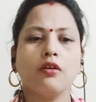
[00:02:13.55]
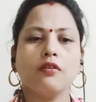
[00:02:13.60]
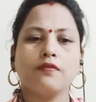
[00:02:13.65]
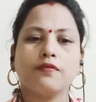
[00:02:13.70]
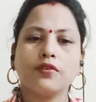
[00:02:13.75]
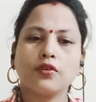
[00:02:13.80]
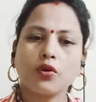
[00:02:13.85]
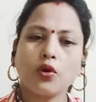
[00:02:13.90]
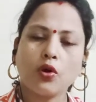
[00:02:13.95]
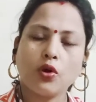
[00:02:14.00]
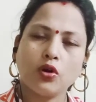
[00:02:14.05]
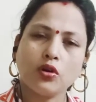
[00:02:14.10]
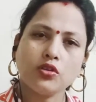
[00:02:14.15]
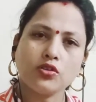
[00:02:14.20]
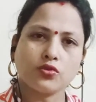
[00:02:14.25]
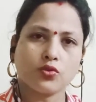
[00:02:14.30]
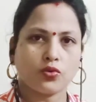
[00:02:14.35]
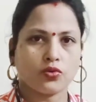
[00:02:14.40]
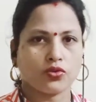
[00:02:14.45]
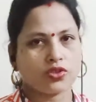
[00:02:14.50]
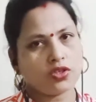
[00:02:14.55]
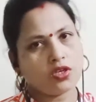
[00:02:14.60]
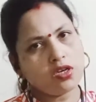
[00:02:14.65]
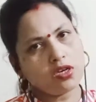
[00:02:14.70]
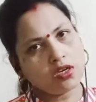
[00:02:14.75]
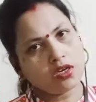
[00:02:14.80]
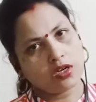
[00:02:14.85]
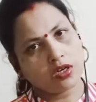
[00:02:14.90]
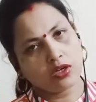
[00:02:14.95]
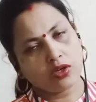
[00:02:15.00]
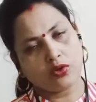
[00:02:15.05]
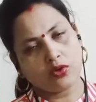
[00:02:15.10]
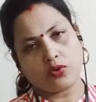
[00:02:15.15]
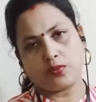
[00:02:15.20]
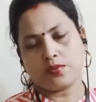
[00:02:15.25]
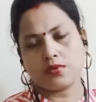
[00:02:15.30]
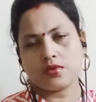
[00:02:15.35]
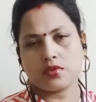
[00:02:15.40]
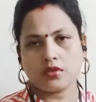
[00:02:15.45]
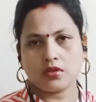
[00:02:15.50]
for all social
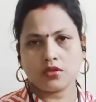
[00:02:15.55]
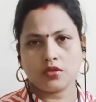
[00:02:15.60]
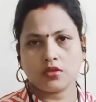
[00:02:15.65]
groups